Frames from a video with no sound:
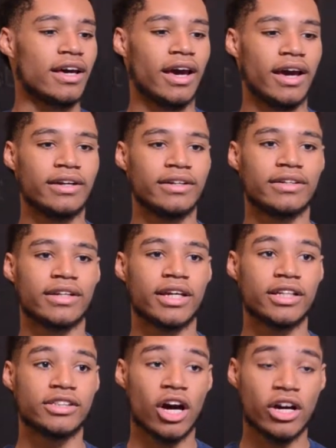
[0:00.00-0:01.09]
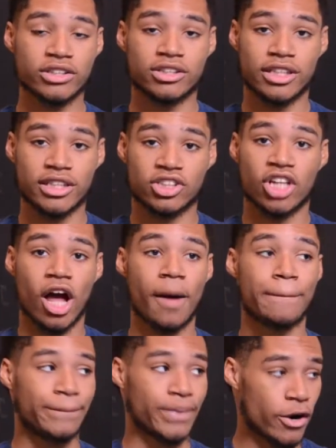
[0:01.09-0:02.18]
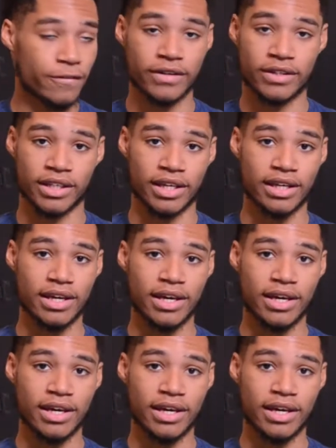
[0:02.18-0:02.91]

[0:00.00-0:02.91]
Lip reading: and he does his job perfectly.